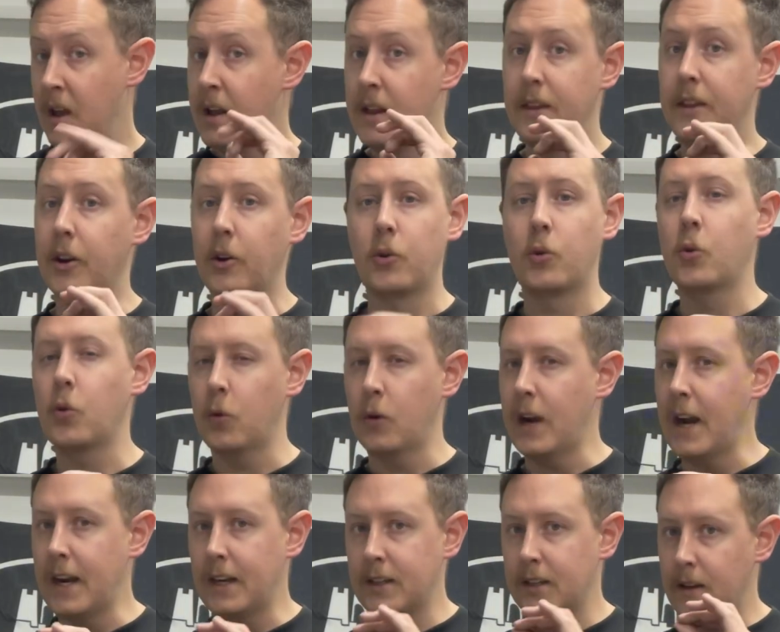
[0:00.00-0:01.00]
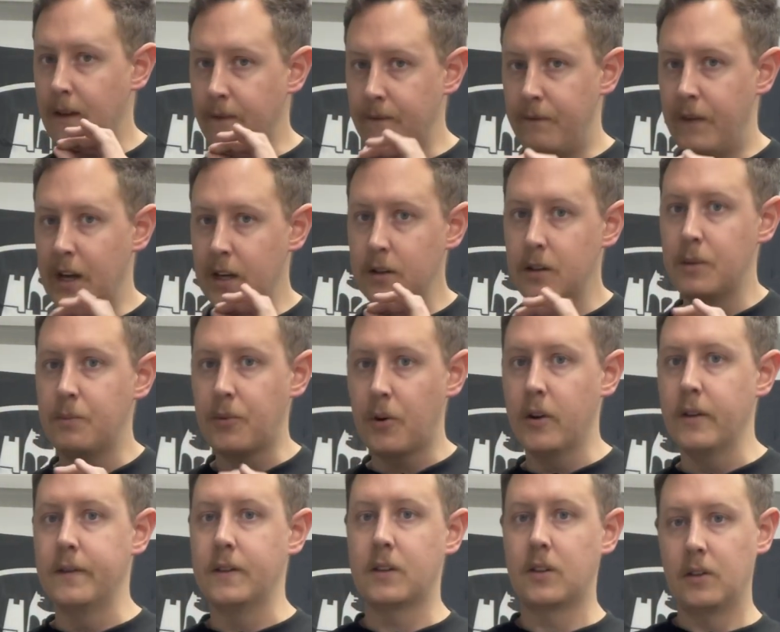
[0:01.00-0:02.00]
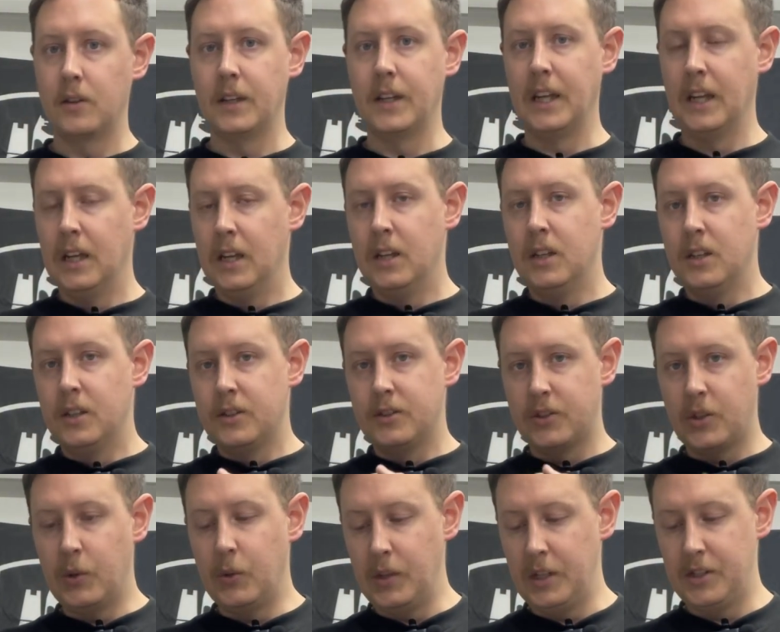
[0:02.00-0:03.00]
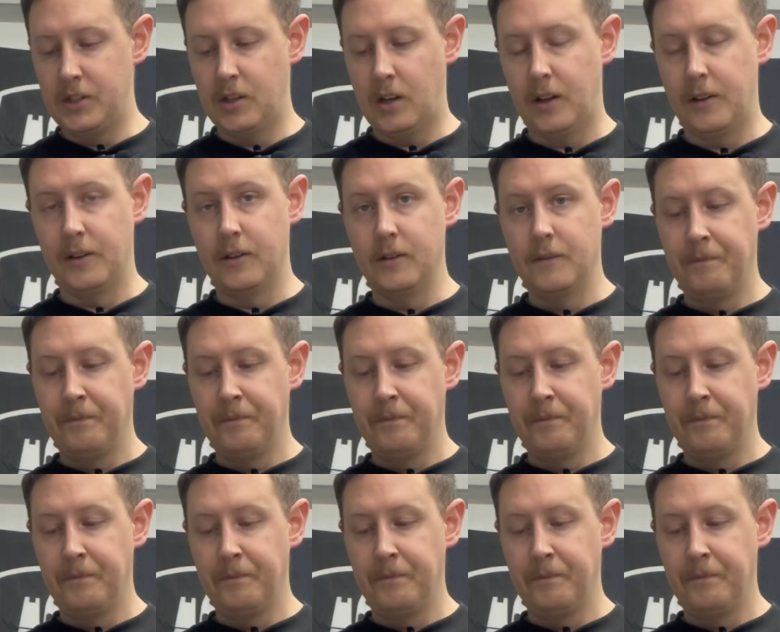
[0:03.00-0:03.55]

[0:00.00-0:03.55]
they're cracked very perfectly to each other.